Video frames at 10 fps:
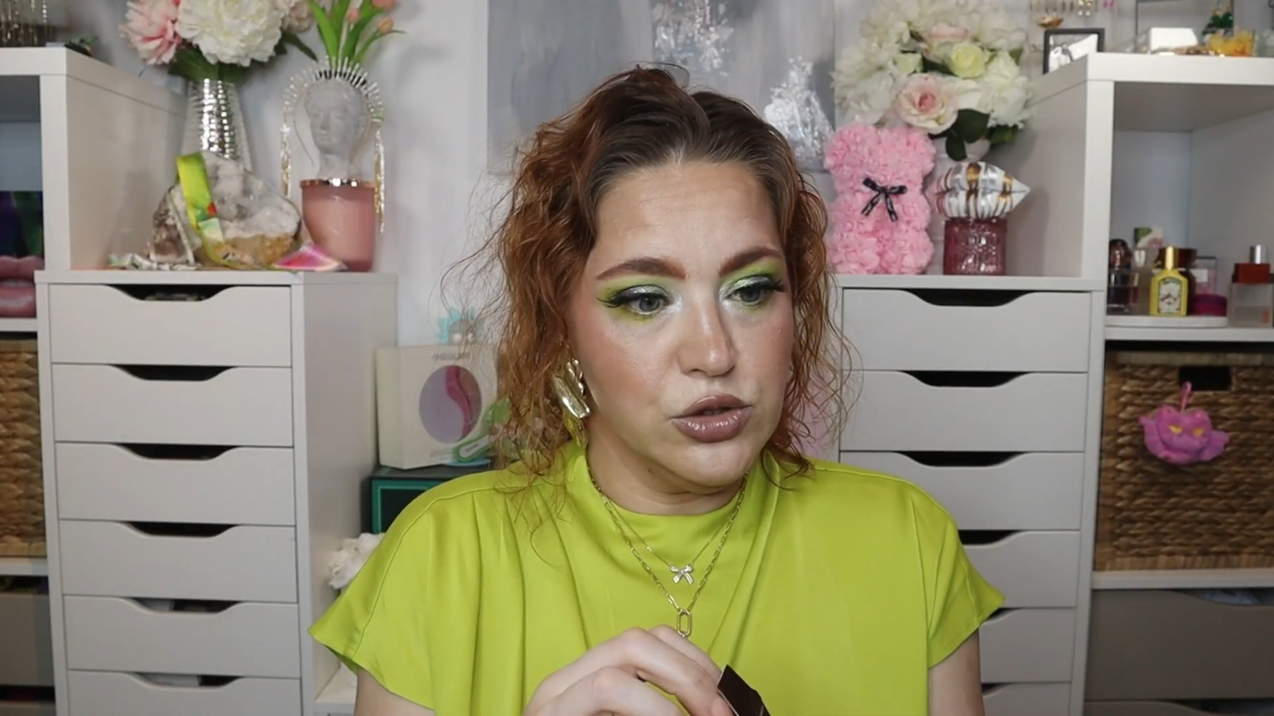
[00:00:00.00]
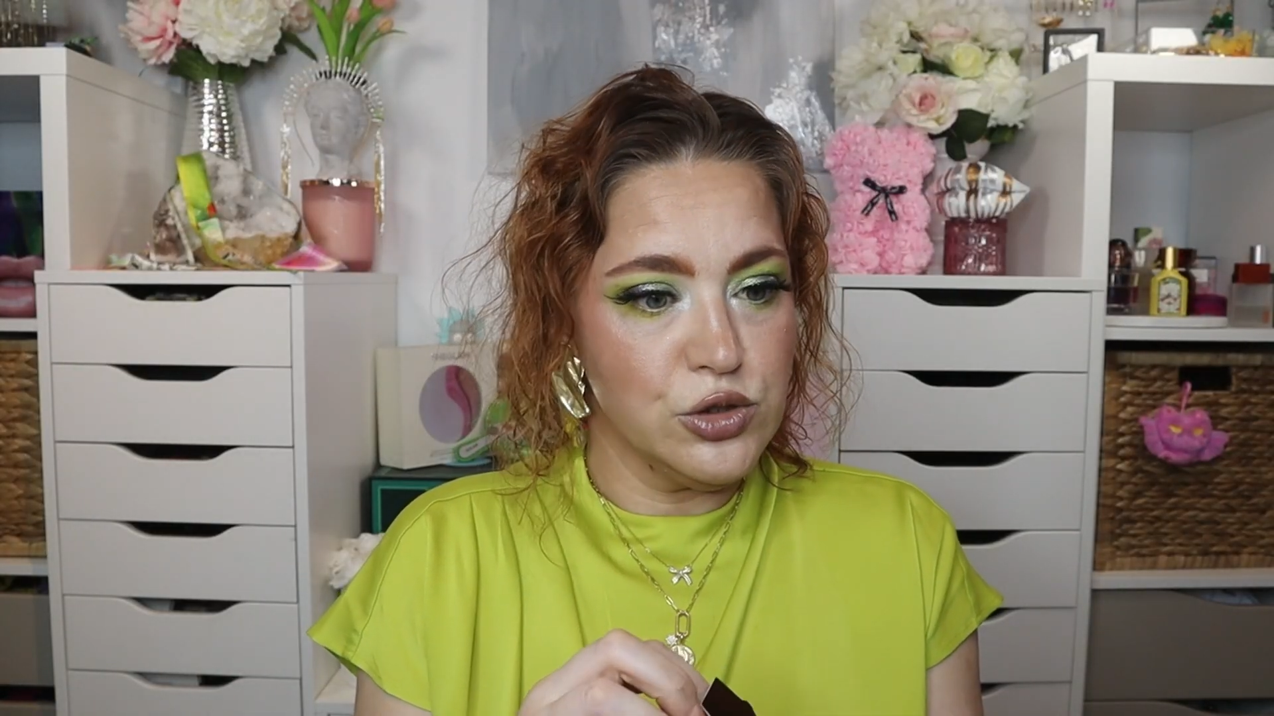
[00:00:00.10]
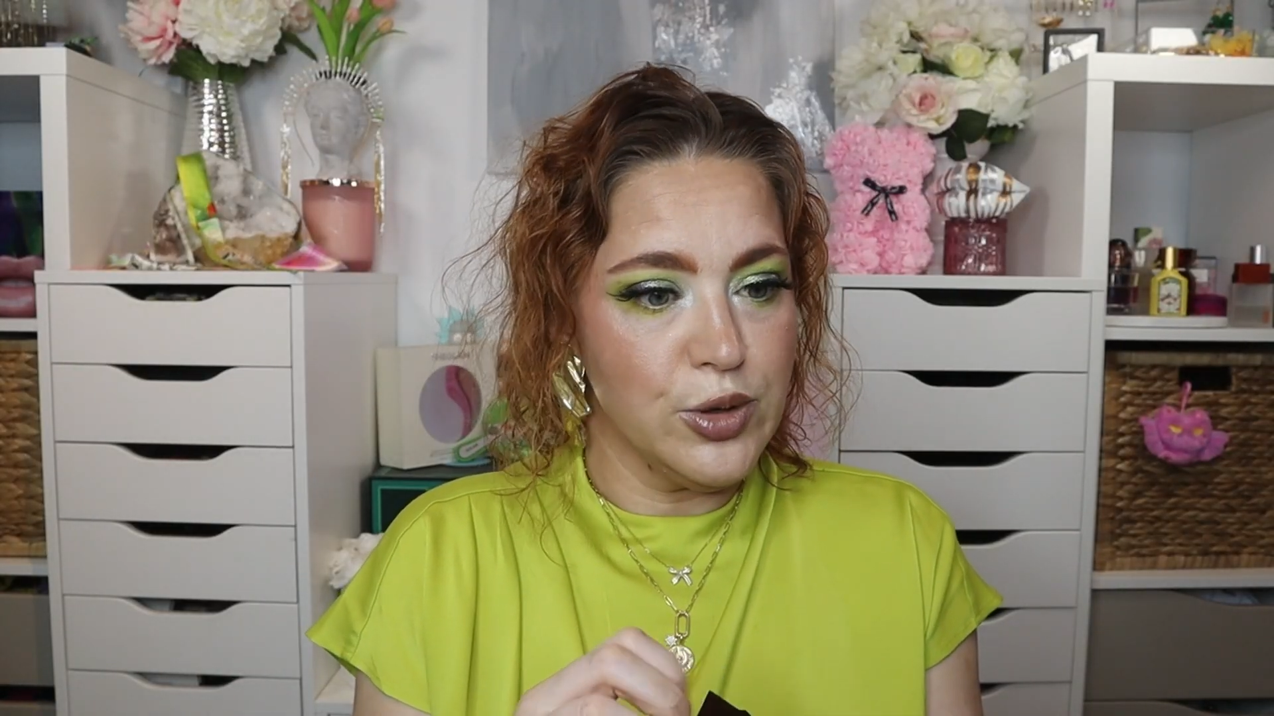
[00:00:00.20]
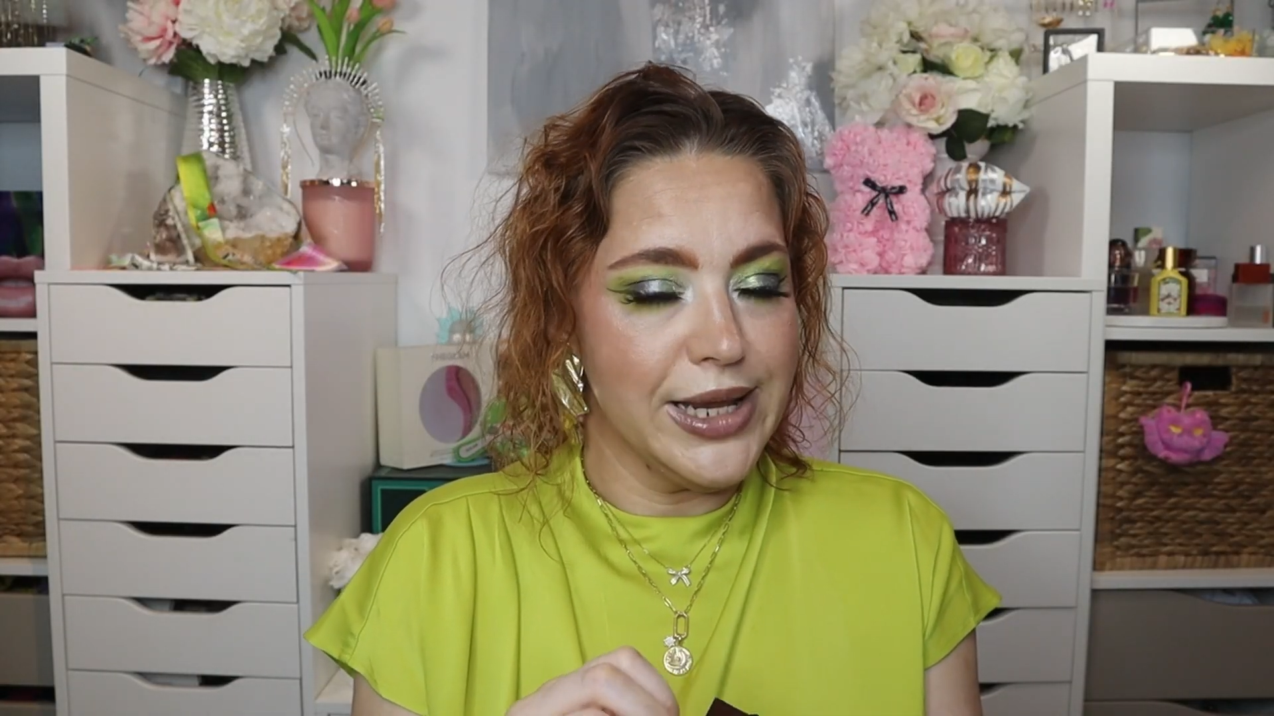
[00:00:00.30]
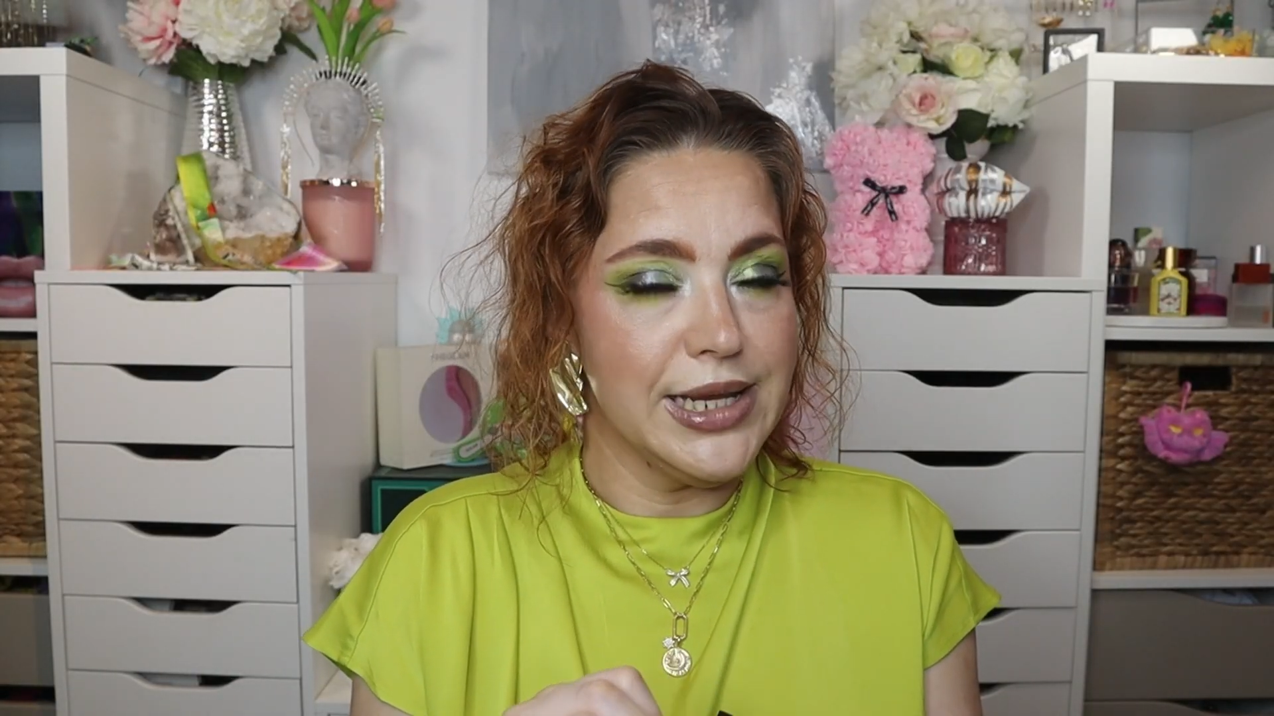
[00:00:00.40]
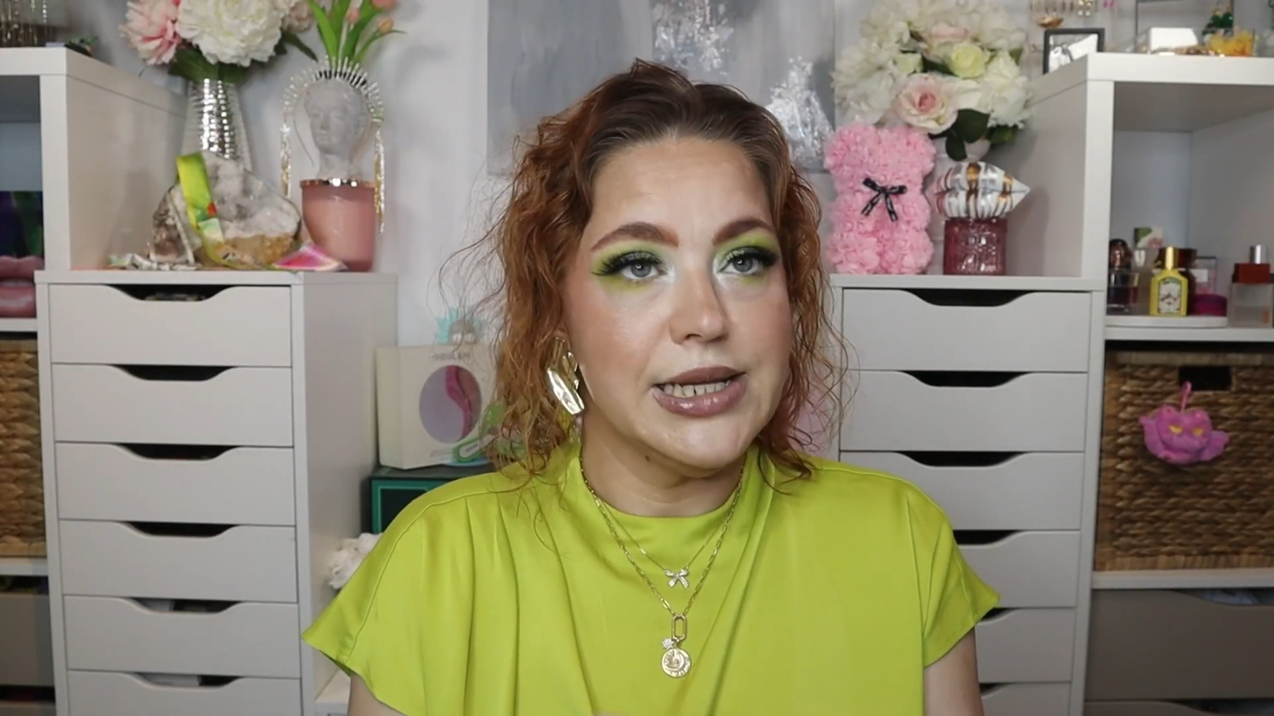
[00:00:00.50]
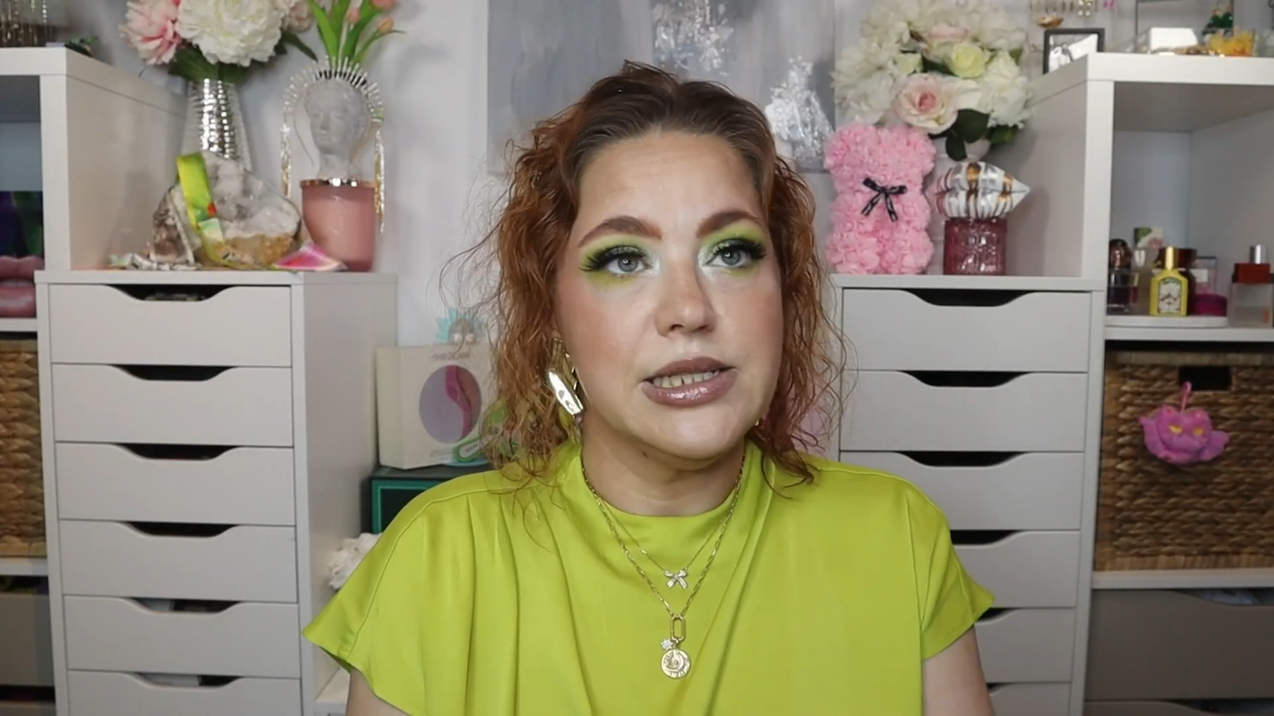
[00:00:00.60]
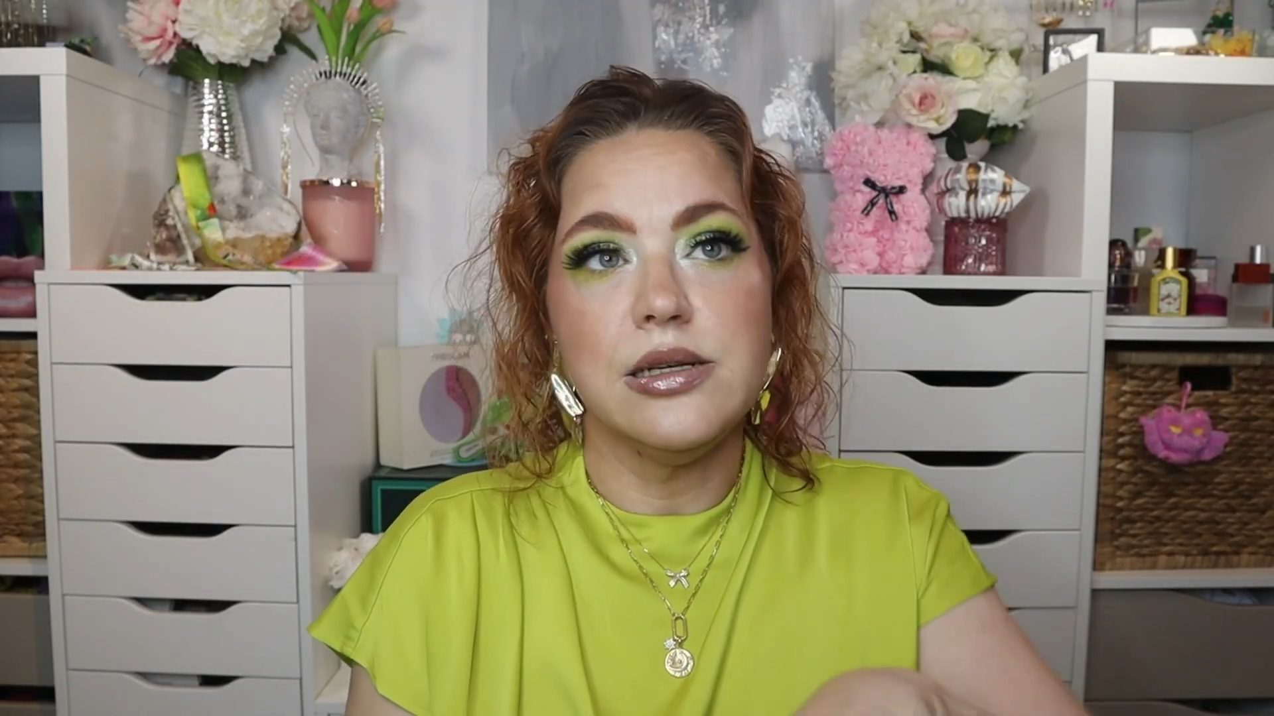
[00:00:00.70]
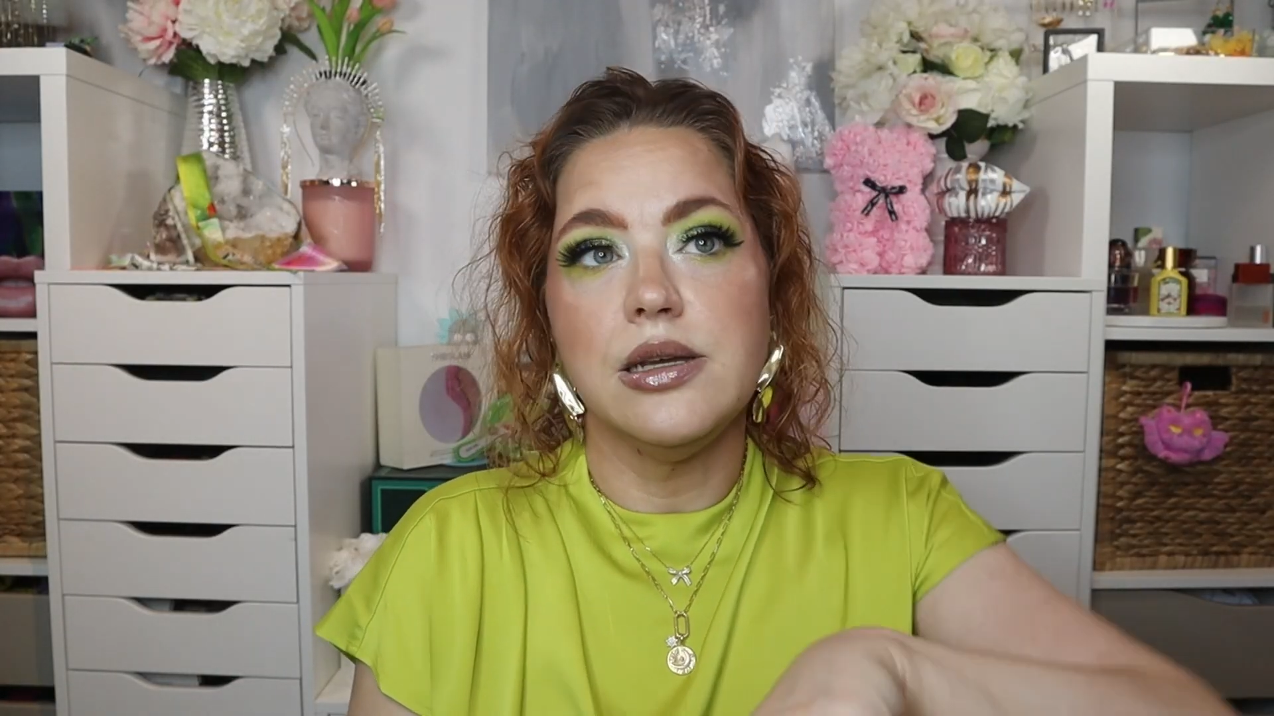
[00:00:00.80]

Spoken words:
to try that